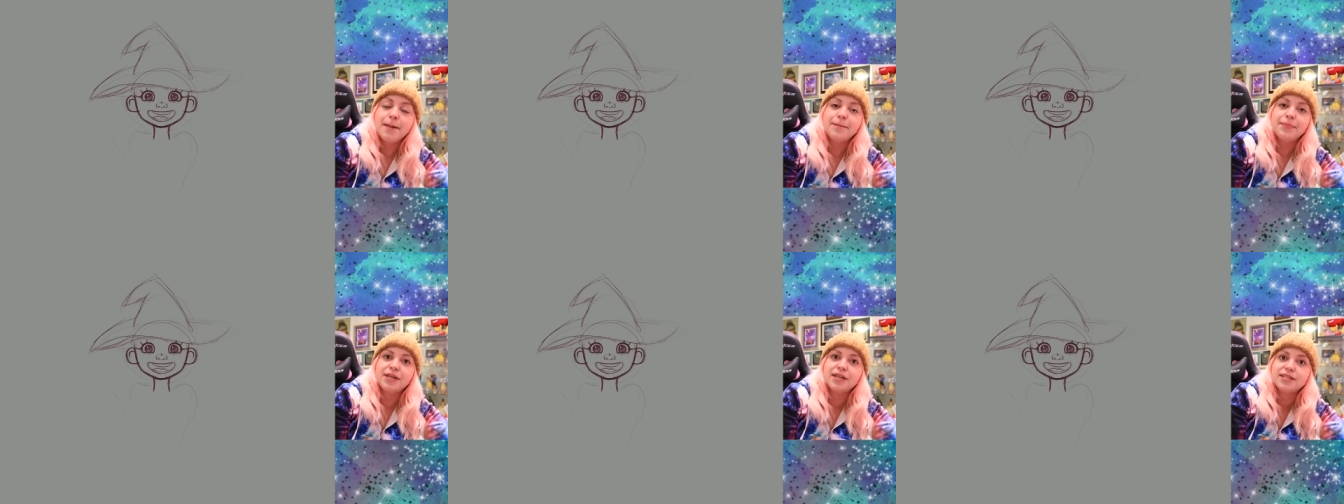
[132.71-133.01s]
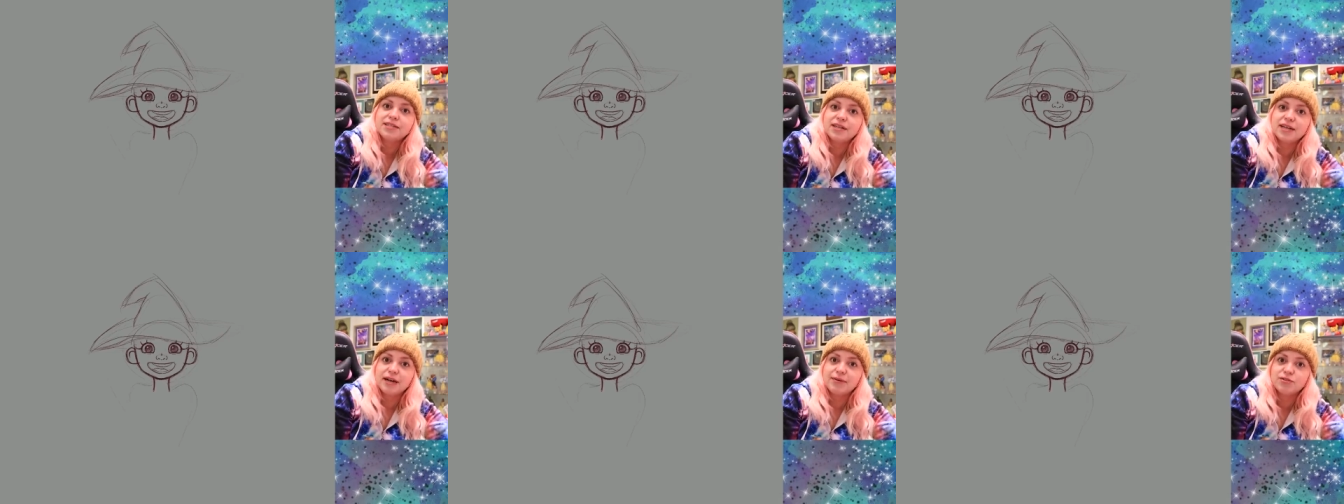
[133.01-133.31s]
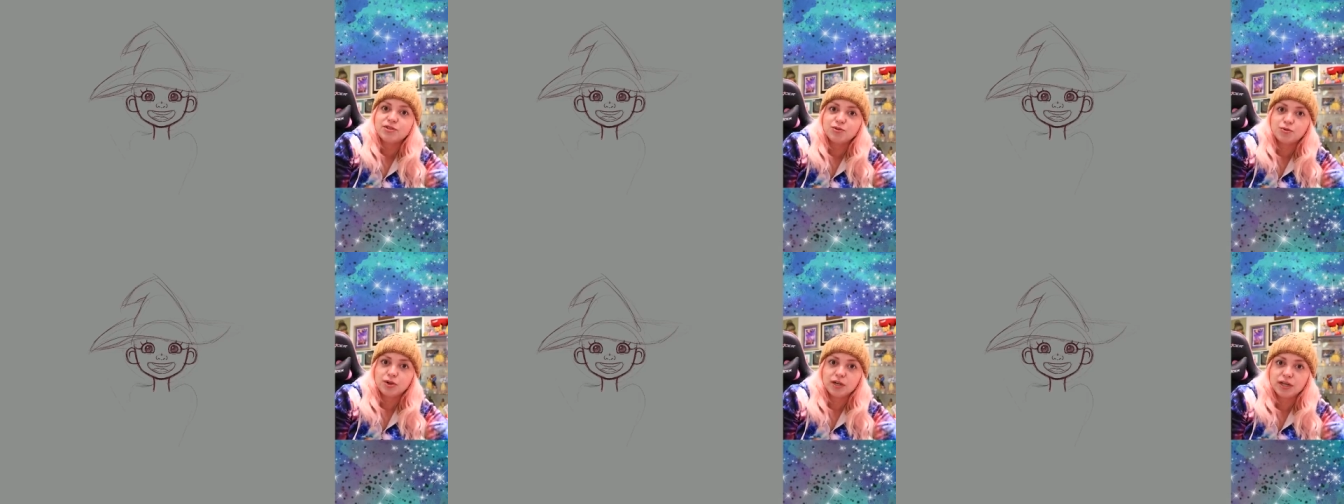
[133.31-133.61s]
Plus then I
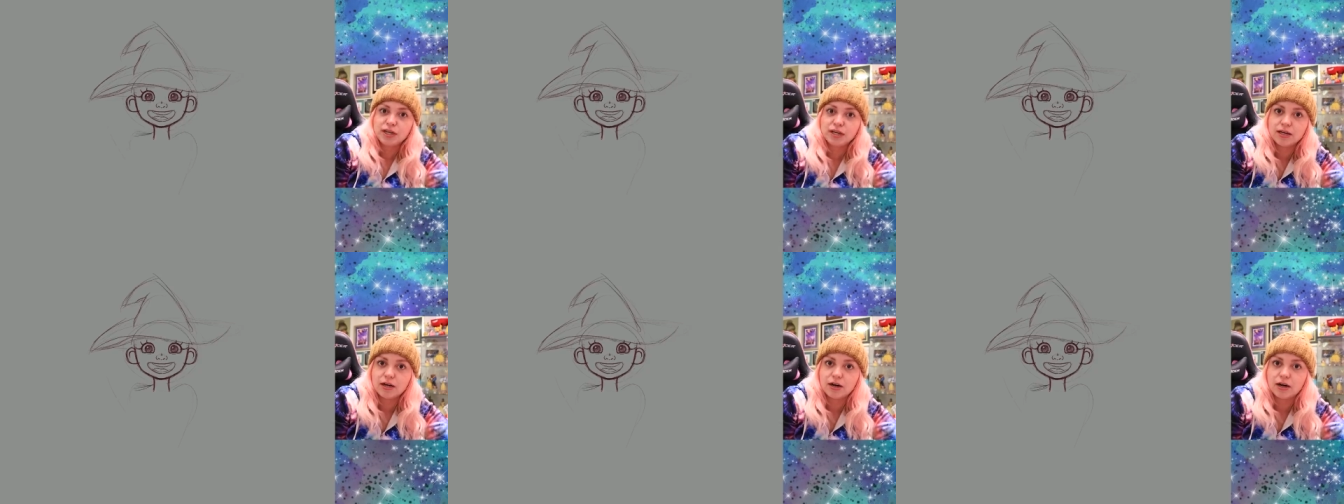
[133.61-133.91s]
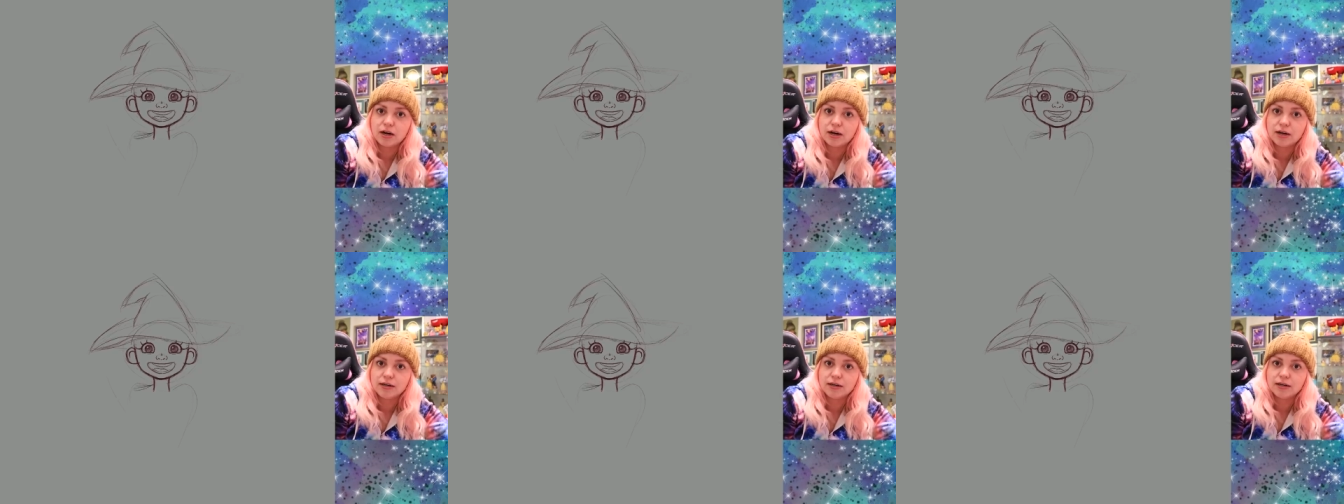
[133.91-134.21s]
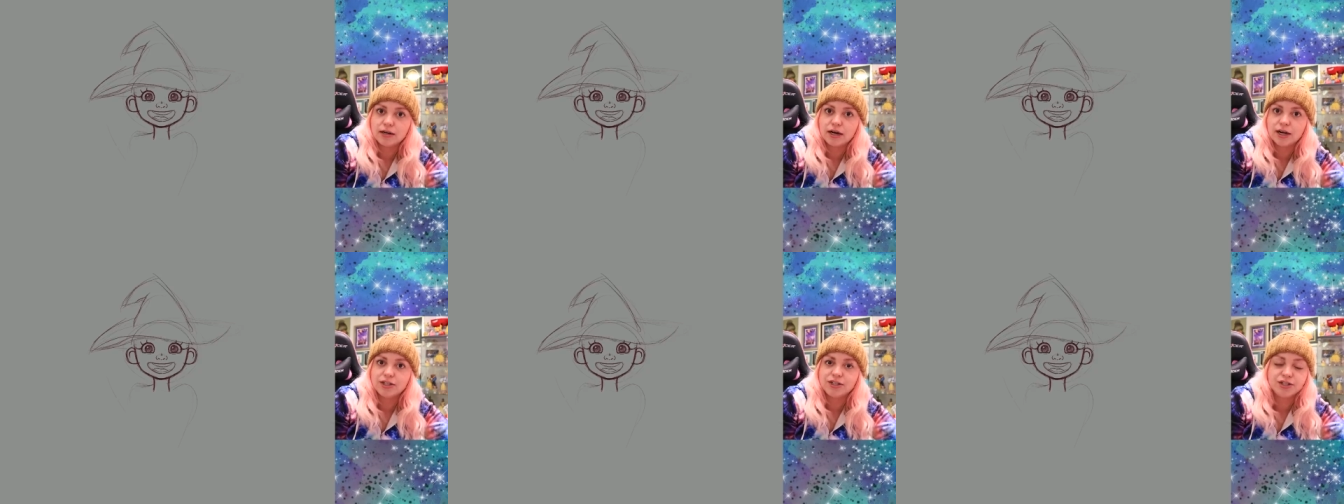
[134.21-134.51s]
was working on
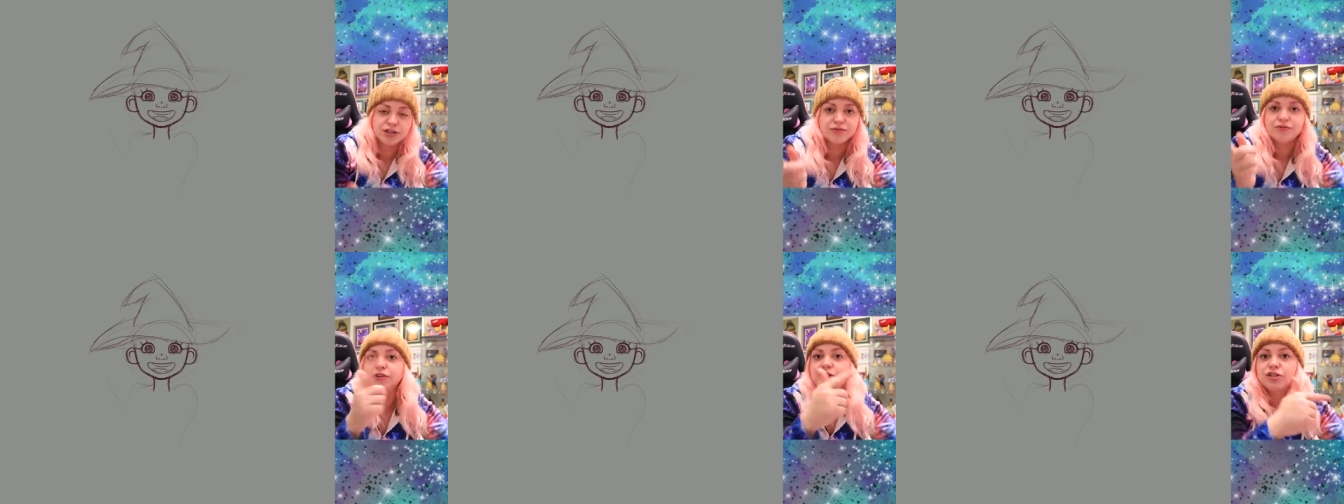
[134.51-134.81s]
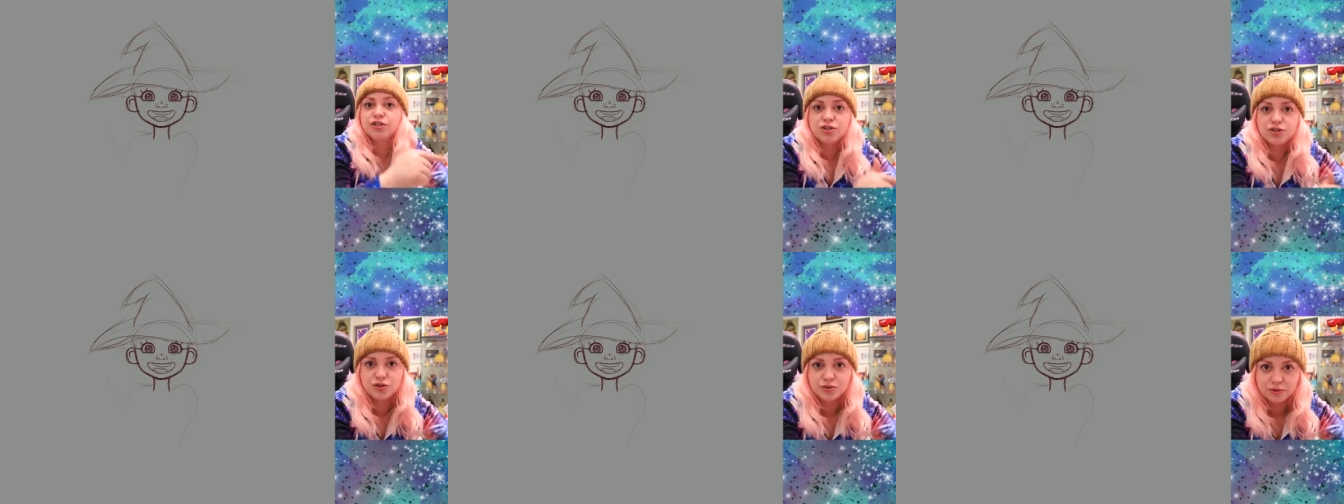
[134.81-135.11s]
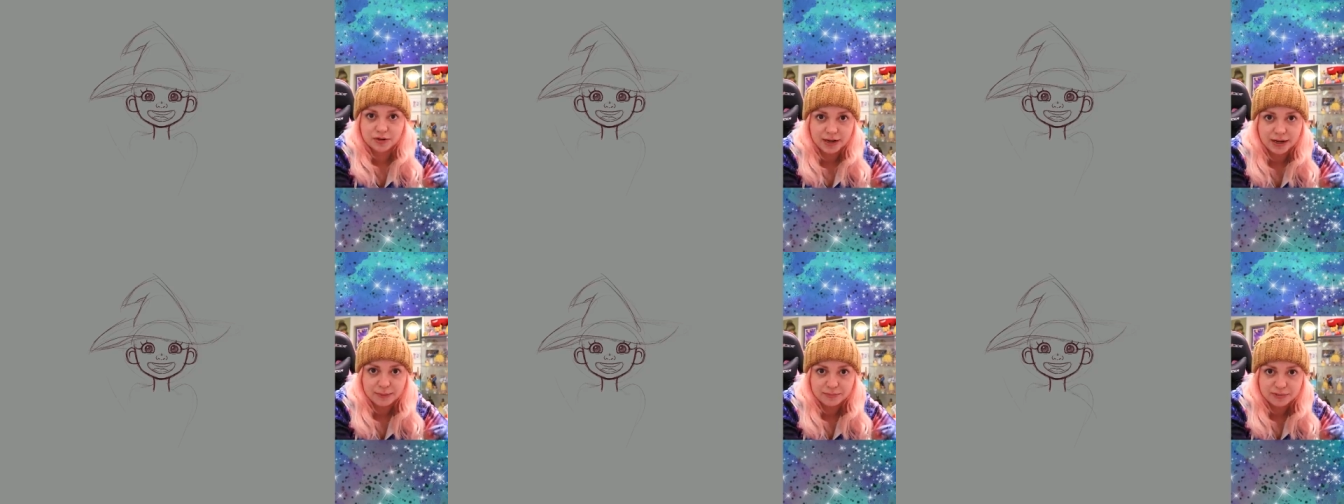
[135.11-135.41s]
a different
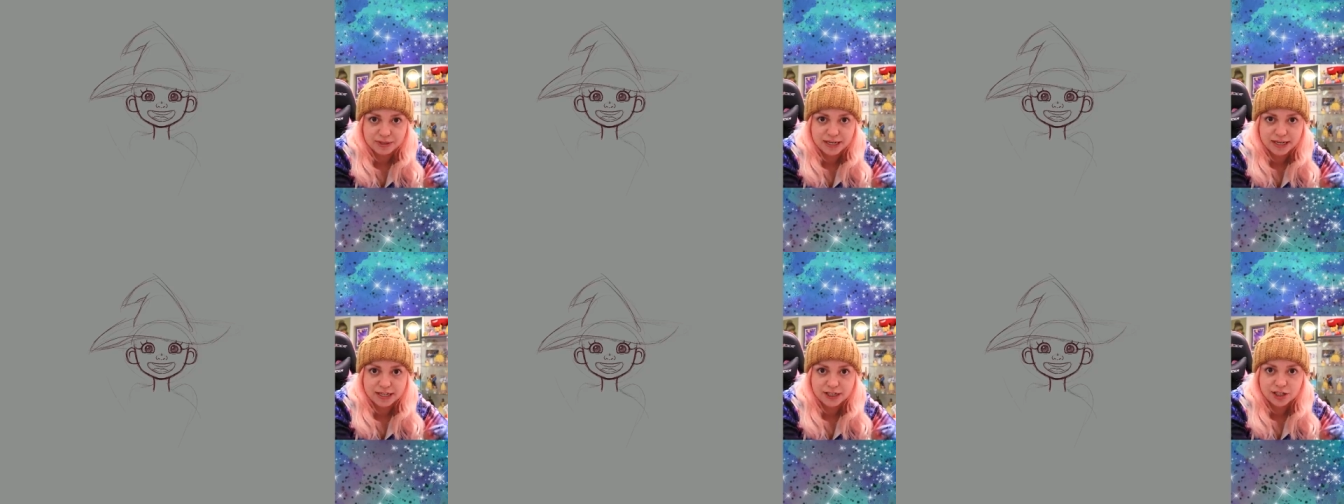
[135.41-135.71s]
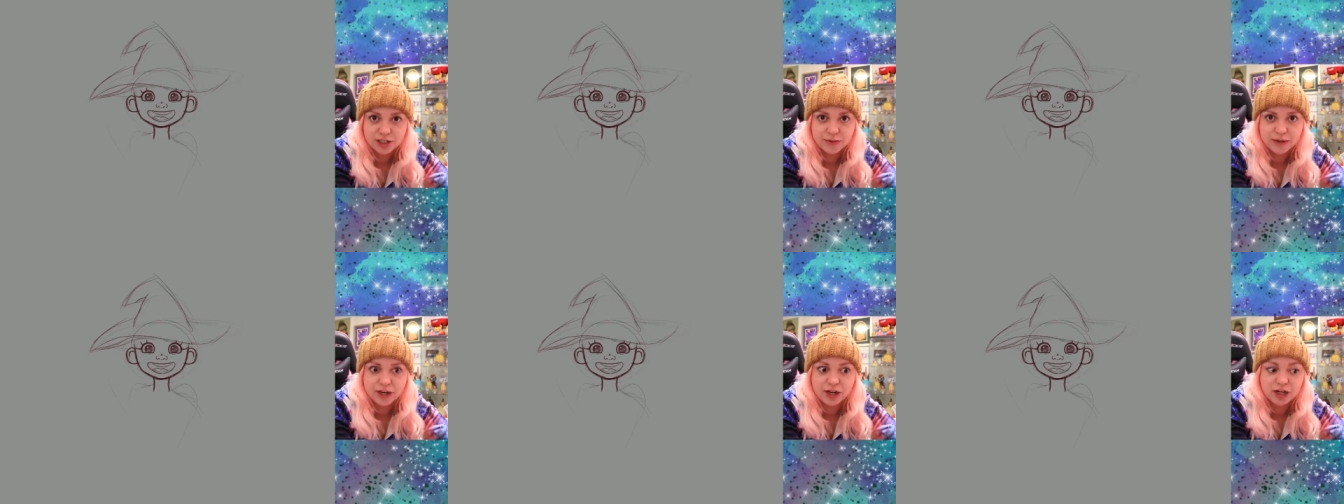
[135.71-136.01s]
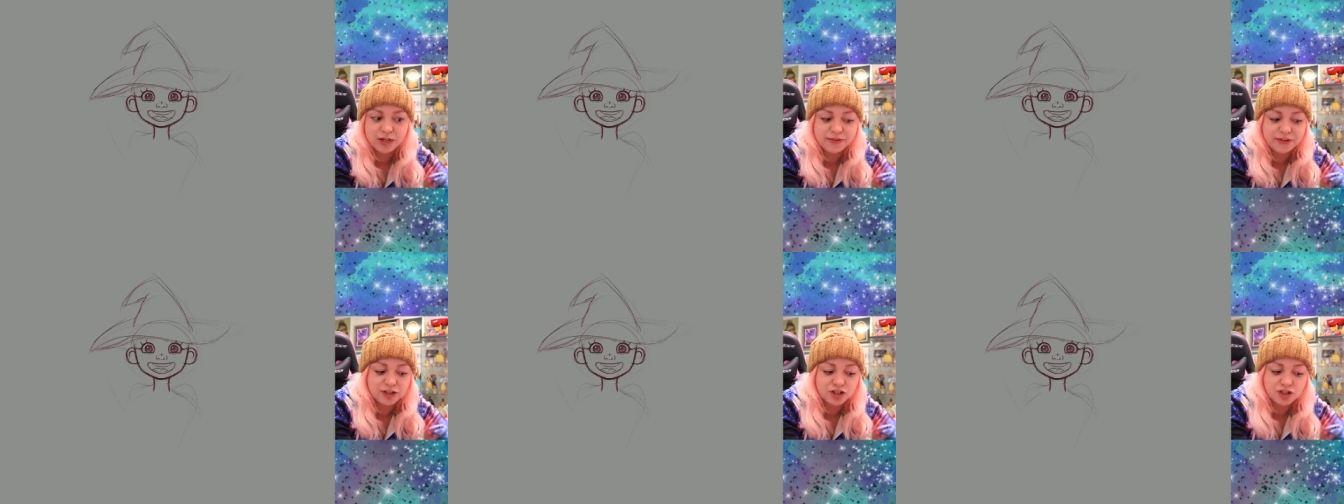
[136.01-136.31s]
store update, so I
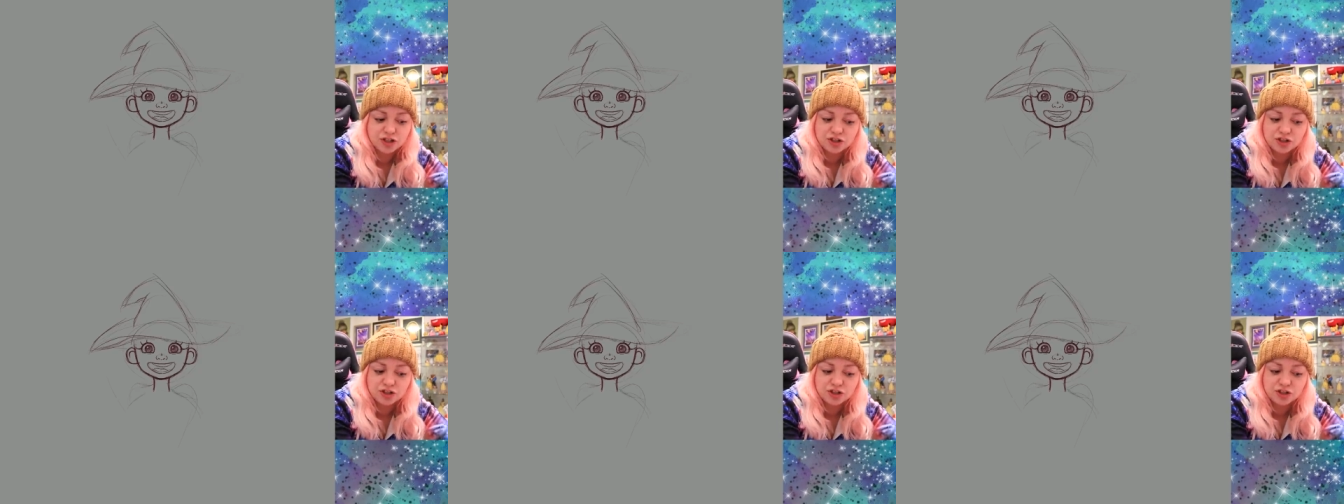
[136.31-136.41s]
couldn't even